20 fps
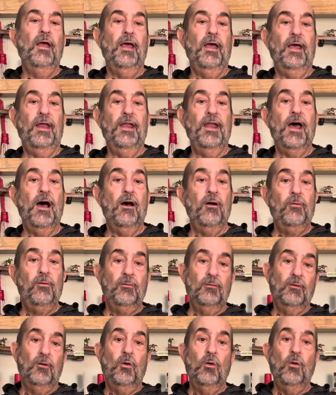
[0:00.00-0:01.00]
And now
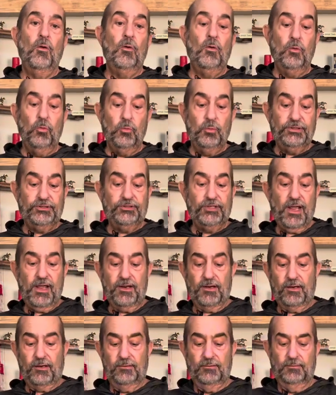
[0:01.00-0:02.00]
we
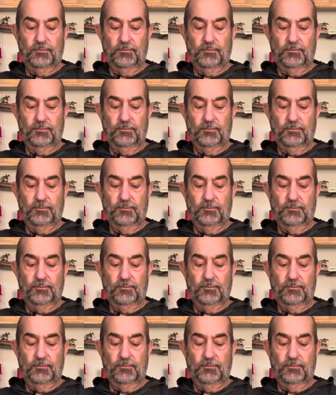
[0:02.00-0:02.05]
shake.